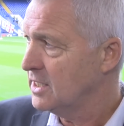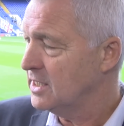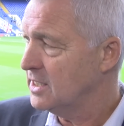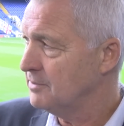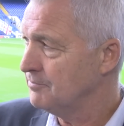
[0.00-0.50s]

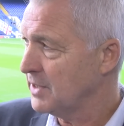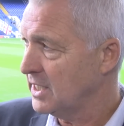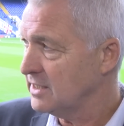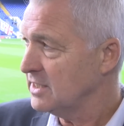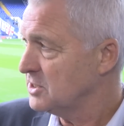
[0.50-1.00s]
And
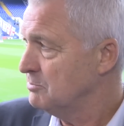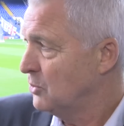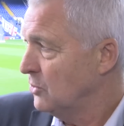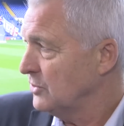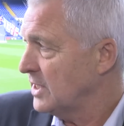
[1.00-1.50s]
I think it's
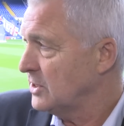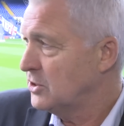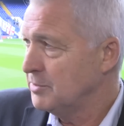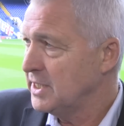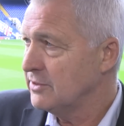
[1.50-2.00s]
important that they
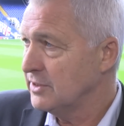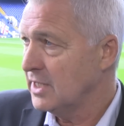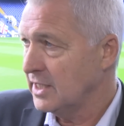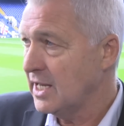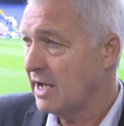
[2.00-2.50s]
come here
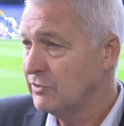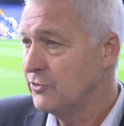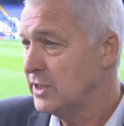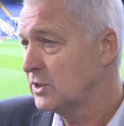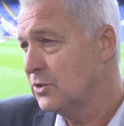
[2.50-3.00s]
and have a
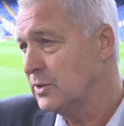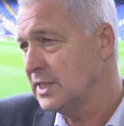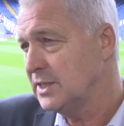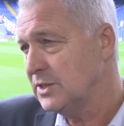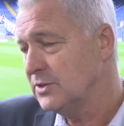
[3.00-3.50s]
real go
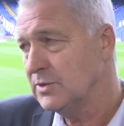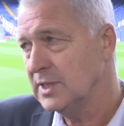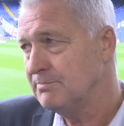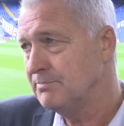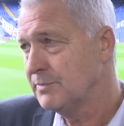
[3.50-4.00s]
at it.
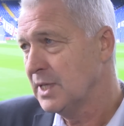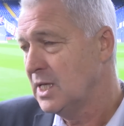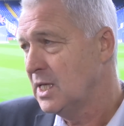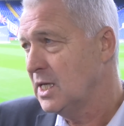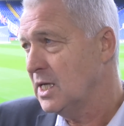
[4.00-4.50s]

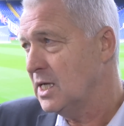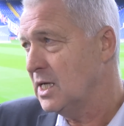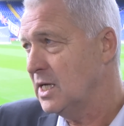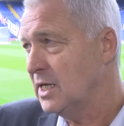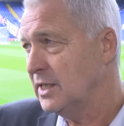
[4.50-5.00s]

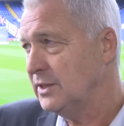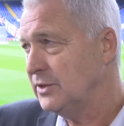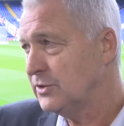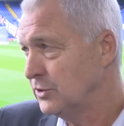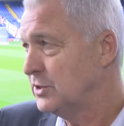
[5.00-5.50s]

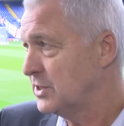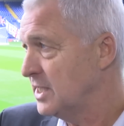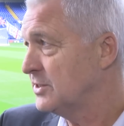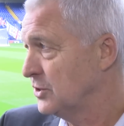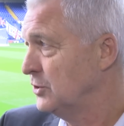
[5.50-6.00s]
You could
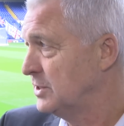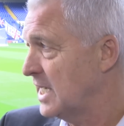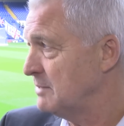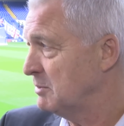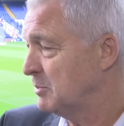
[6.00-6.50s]
say it's a good
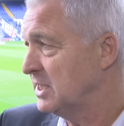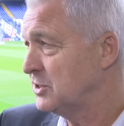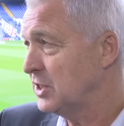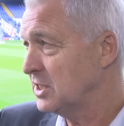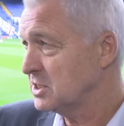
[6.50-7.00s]
time to play
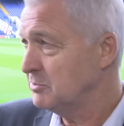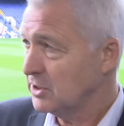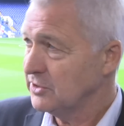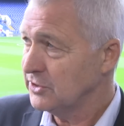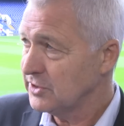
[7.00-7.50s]
Chelsea,
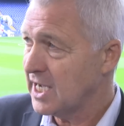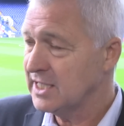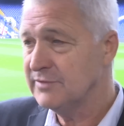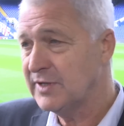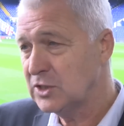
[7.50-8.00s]
but on the other
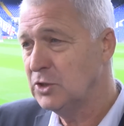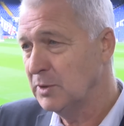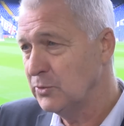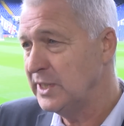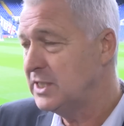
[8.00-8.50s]
hand, they've had a
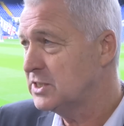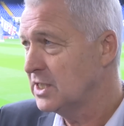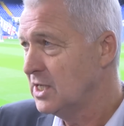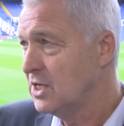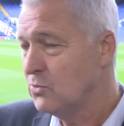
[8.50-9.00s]
couple of weeks
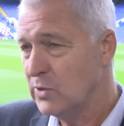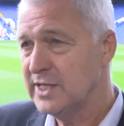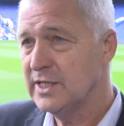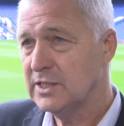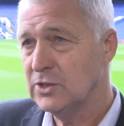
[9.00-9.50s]

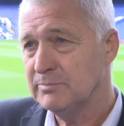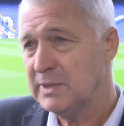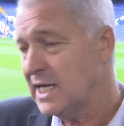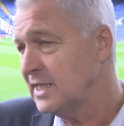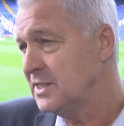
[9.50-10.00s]
where they can,
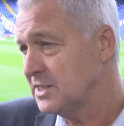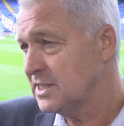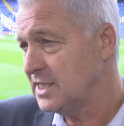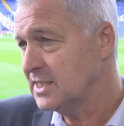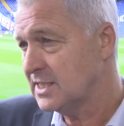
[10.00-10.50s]
behind the
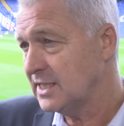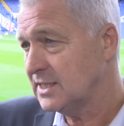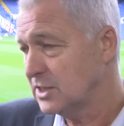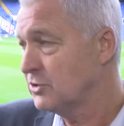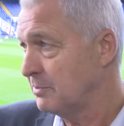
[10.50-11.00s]
scenes,
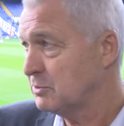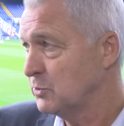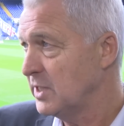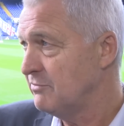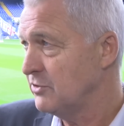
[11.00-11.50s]
get to grips
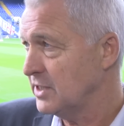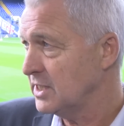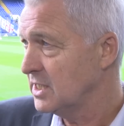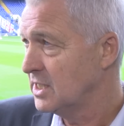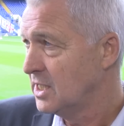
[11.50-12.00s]
with everything.